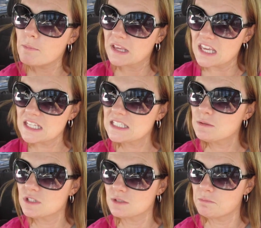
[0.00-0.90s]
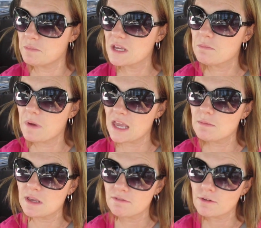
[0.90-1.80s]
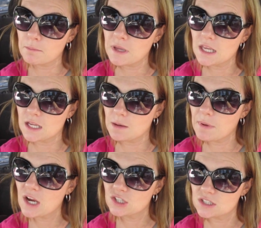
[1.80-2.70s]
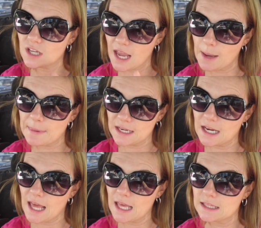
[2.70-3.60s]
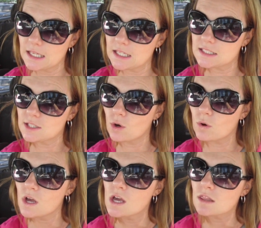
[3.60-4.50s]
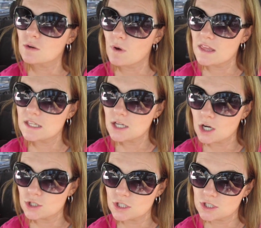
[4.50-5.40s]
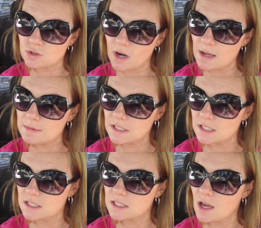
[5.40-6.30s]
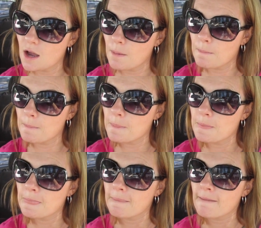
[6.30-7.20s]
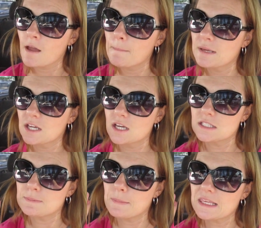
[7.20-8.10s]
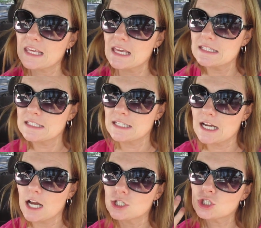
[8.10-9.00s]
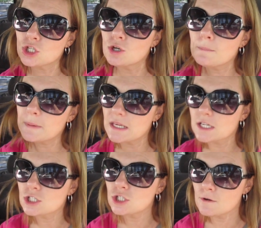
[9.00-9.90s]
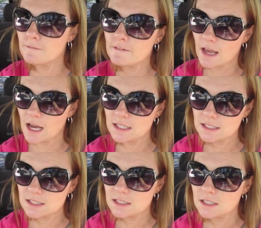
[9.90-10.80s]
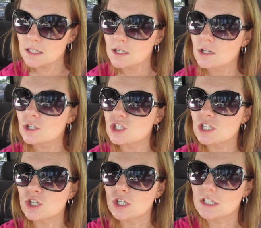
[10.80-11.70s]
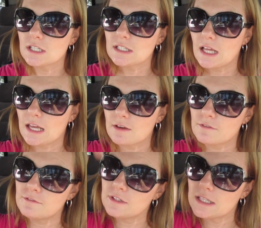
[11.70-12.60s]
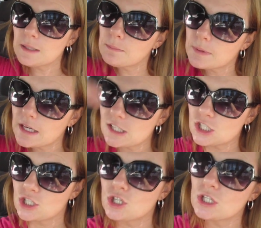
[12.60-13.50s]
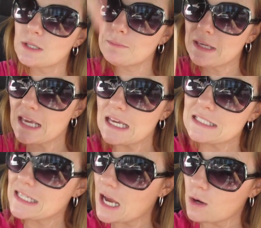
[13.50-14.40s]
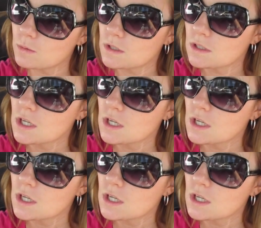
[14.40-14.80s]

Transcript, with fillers: Mackenzie was a big baby for me compared to Ammon and Haley. So the way the doctor described it is um, because Mackenzie got too big too fast she couldn't like flip and she couldn't be head down.